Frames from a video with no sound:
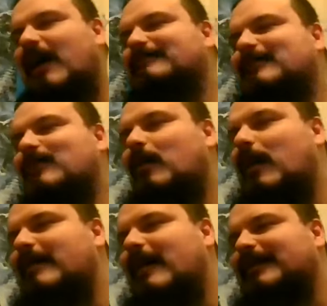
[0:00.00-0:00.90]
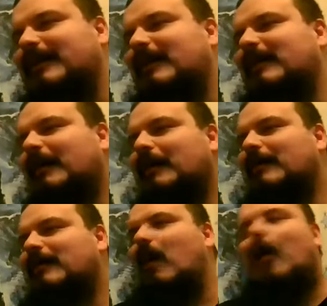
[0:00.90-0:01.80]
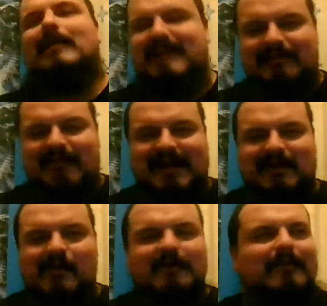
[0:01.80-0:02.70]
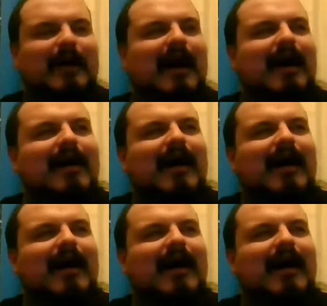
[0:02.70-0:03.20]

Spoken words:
I've brought another comedy record, but